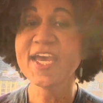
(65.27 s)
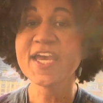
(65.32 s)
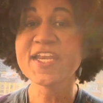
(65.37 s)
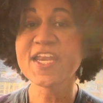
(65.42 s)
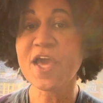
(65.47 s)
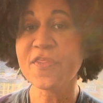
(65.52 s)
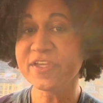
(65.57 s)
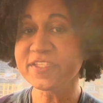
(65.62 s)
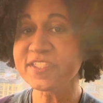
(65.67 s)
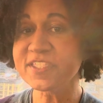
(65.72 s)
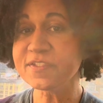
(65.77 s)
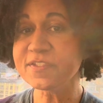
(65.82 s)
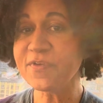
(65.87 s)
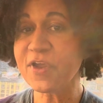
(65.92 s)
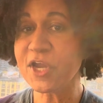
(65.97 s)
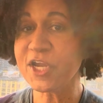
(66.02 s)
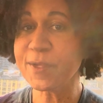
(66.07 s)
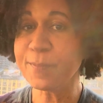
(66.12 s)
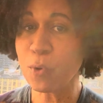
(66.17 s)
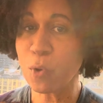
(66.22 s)
Now, this is
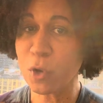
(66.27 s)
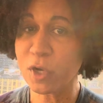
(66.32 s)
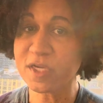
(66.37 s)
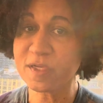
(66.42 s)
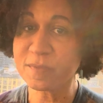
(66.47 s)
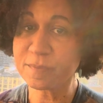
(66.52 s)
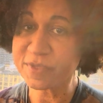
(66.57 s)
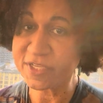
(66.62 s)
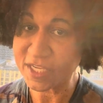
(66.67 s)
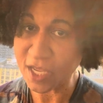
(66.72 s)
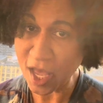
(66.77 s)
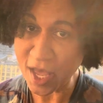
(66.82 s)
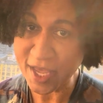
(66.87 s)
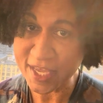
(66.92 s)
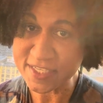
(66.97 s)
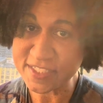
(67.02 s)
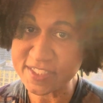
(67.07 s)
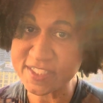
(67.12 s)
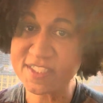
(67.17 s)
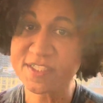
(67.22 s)
very important
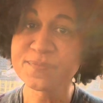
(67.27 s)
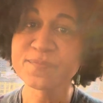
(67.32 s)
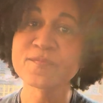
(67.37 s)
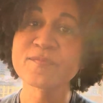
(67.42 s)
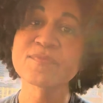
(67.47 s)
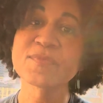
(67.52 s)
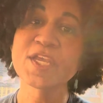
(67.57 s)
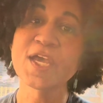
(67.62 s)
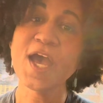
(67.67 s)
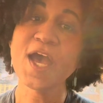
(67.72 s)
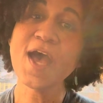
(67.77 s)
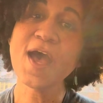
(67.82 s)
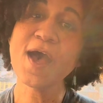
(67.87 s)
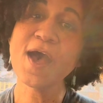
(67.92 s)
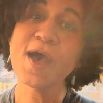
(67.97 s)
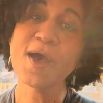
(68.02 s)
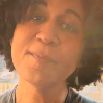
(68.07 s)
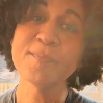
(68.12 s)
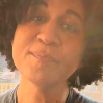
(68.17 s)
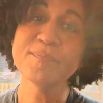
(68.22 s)
because,
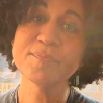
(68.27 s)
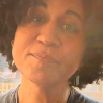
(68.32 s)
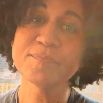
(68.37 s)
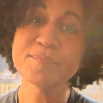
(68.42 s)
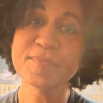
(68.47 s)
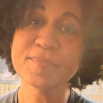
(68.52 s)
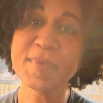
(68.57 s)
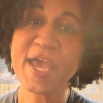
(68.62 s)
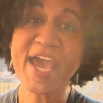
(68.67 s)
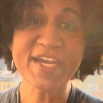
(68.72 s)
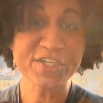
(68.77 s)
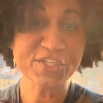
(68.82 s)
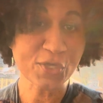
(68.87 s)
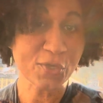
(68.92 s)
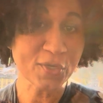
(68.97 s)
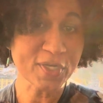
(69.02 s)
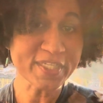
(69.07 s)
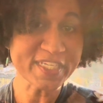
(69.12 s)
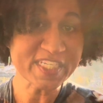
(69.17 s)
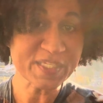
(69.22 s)

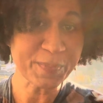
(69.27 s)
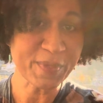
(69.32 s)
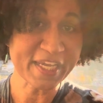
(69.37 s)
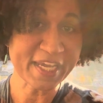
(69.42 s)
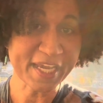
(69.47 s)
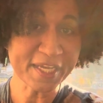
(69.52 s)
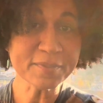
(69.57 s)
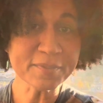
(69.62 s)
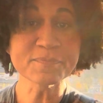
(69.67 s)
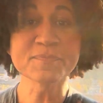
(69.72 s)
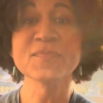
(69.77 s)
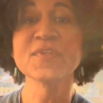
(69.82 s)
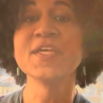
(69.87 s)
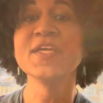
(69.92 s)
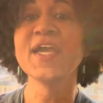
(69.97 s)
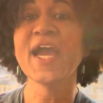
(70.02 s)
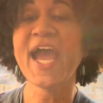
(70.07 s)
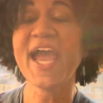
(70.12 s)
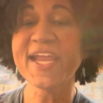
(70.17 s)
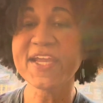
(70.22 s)
anecdotally speaking,
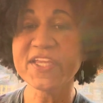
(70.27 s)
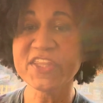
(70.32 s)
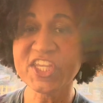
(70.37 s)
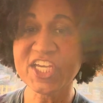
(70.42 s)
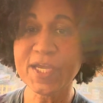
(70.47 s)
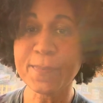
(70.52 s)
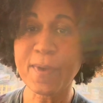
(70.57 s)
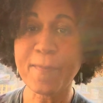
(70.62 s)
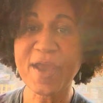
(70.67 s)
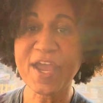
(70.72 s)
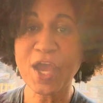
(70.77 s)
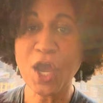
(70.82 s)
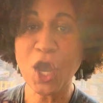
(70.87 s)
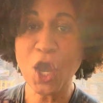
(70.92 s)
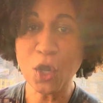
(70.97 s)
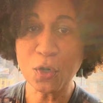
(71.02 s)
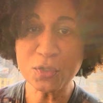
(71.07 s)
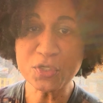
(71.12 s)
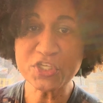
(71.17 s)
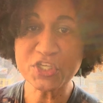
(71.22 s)
I could think about my
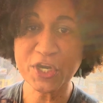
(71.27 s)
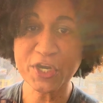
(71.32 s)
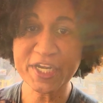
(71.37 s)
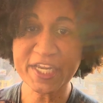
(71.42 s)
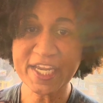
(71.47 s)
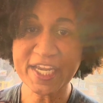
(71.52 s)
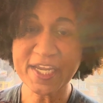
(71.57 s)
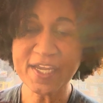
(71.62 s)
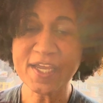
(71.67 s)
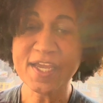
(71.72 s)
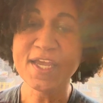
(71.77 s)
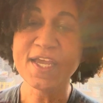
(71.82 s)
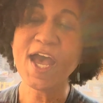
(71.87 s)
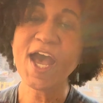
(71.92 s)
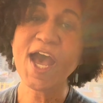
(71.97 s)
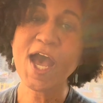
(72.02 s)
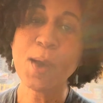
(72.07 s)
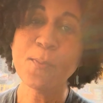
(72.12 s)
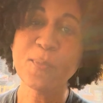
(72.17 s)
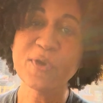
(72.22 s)
own journey,
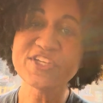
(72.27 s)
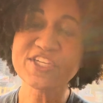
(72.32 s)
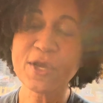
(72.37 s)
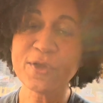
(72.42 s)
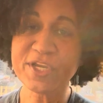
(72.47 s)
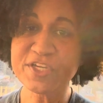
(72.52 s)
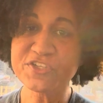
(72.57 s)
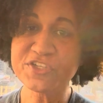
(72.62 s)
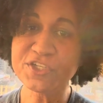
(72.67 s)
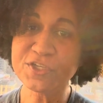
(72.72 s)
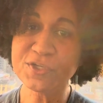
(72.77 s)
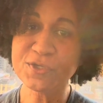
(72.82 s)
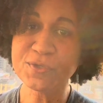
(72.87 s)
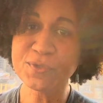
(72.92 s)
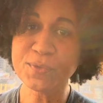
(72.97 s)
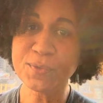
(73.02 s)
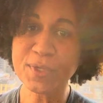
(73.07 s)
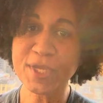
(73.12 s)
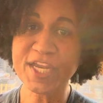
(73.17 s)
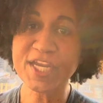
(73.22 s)
which I'll get
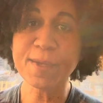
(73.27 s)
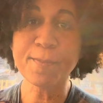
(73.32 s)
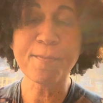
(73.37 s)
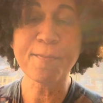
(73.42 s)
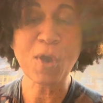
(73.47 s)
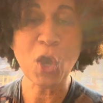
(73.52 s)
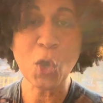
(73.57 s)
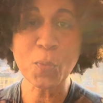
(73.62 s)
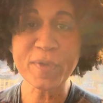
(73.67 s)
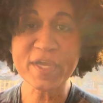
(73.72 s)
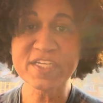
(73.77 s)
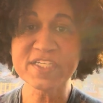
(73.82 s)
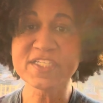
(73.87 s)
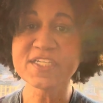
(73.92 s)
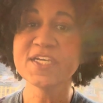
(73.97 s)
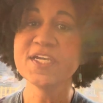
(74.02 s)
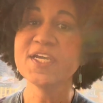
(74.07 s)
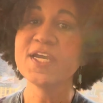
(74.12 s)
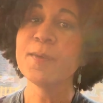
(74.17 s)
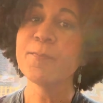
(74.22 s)
to in a
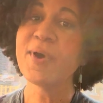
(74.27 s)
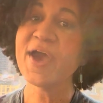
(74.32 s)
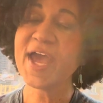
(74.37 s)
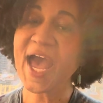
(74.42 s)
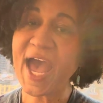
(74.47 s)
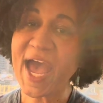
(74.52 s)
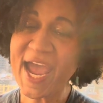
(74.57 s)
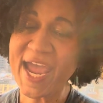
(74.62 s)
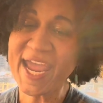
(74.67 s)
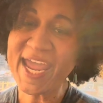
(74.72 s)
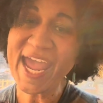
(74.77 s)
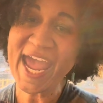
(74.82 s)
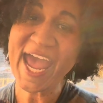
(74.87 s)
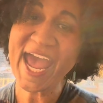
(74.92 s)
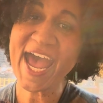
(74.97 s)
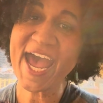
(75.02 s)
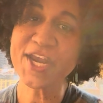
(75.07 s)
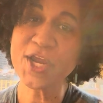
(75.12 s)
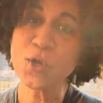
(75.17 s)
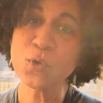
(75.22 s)
moment, but I
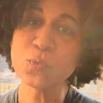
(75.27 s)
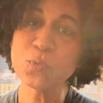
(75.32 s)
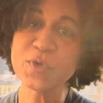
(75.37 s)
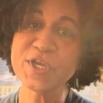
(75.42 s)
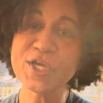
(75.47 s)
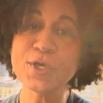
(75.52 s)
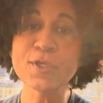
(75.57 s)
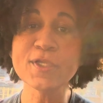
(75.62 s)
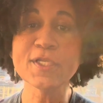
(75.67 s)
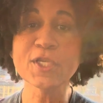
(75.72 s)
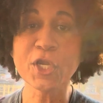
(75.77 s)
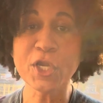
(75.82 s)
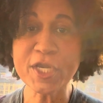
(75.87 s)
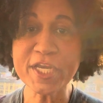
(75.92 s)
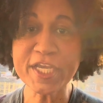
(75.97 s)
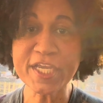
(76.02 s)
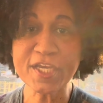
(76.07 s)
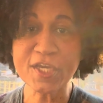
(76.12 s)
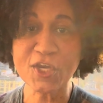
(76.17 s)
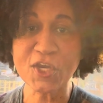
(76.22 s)
had a real
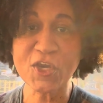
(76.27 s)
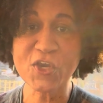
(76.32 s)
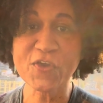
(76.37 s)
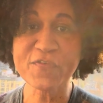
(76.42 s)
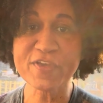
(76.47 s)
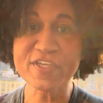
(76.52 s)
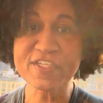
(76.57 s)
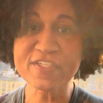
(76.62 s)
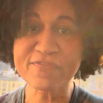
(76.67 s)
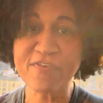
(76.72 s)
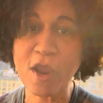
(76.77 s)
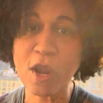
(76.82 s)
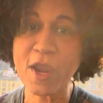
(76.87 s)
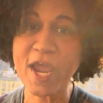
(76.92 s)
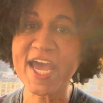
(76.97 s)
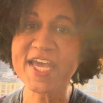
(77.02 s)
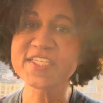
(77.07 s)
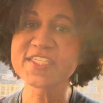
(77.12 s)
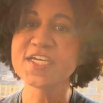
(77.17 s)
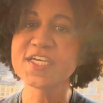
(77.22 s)
learning curve as far
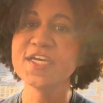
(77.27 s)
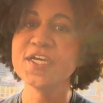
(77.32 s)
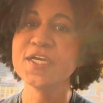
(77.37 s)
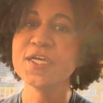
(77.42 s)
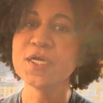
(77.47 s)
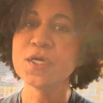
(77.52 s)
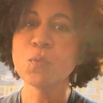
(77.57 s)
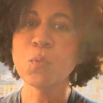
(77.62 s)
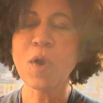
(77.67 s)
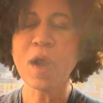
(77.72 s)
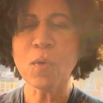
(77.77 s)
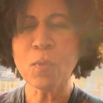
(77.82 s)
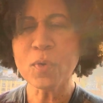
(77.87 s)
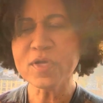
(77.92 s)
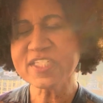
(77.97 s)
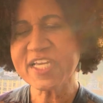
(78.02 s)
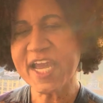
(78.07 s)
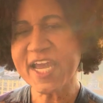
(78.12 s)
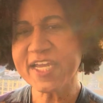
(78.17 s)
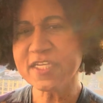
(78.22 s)
as what
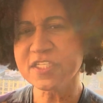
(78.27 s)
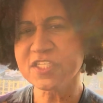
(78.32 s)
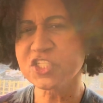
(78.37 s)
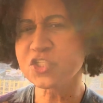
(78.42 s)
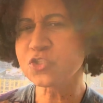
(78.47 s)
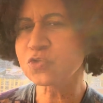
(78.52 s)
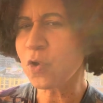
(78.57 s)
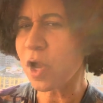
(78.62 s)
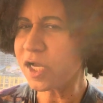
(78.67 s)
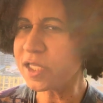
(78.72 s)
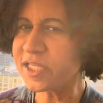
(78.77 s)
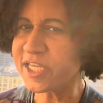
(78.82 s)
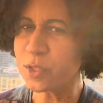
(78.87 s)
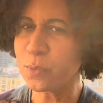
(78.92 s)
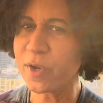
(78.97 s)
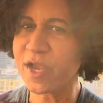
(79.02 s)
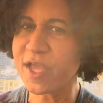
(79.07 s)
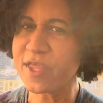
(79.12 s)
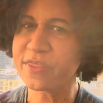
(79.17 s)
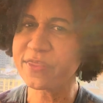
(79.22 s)
was I struggling
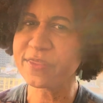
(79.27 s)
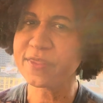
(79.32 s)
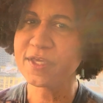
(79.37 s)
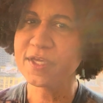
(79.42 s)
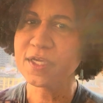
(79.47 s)
with.